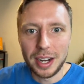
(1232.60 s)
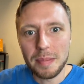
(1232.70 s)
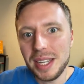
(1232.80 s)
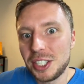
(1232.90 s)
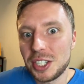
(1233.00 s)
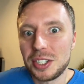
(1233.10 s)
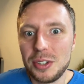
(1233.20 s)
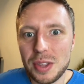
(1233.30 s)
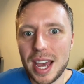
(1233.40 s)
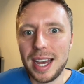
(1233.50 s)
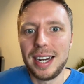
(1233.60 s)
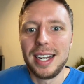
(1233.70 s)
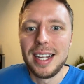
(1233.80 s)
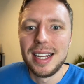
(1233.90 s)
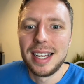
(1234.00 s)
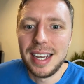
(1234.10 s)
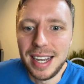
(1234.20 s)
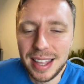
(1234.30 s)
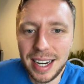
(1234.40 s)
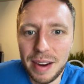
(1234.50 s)
let me just do that.
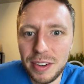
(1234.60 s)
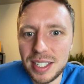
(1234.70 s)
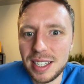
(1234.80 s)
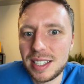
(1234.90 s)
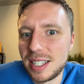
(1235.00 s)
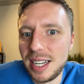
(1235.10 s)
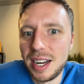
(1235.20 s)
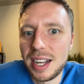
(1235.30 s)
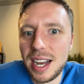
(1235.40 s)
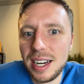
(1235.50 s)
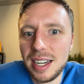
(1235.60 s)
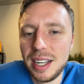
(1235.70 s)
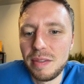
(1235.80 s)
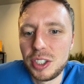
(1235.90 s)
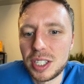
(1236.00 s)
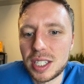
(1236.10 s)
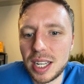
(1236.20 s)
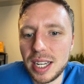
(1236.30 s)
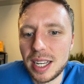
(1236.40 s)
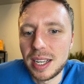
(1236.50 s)
And then ever since then, I kind of have just
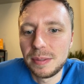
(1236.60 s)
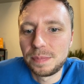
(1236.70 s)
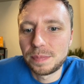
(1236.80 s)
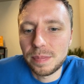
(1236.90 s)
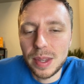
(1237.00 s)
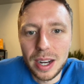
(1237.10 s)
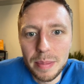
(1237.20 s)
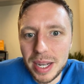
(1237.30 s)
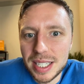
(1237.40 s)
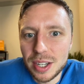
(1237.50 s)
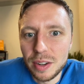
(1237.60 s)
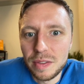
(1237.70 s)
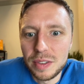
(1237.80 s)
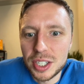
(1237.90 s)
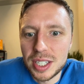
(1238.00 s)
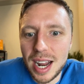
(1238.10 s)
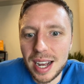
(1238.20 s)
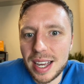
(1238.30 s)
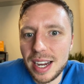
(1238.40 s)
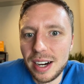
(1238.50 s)
like let myself just
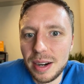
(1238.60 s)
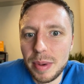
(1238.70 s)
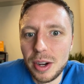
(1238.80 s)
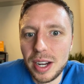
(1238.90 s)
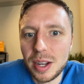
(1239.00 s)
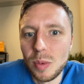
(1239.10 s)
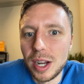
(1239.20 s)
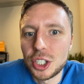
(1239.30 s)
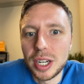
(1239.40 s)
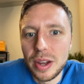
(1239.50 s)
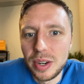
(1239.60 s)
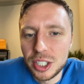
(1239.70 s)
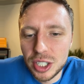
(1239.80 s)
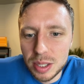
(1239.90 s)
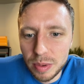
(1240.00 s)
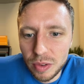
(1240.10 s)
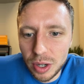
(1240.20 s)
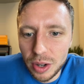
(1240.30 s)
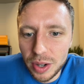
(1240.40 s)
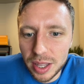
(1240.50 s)
not care about like washing out dishes
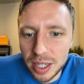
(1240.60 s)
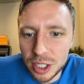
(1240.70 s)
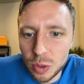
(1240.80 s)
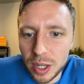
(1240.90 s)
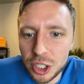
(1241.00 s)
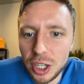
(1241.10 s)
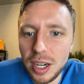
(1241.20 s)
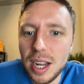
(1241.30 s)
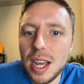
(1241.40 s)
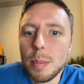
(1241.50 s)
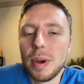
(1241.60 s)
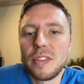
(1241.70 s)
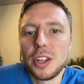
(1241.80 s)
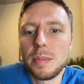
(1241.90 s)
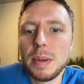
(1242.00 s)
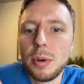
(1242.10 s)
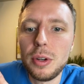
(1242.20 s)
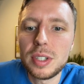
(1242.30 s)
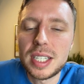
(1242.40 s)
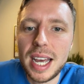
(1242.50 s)
before loading the dishwasher. But for the
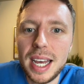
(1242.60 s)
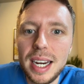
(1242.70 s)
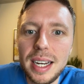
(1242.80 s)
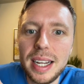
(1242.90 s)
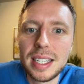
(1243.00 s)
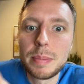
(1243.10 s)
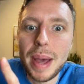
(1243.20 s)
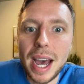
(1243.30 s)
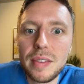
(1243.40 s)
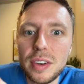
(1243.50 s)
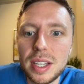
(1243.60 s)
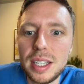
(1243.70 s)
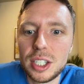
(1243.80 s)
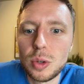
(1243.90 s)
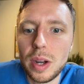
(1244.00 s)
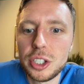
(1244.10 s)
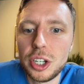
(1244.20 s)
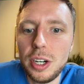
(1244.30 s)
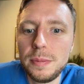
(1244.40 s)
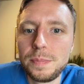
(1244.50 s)
people who said it's bad for the
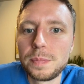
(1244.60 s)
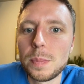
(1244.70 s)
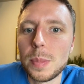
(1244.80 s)
dishwasher,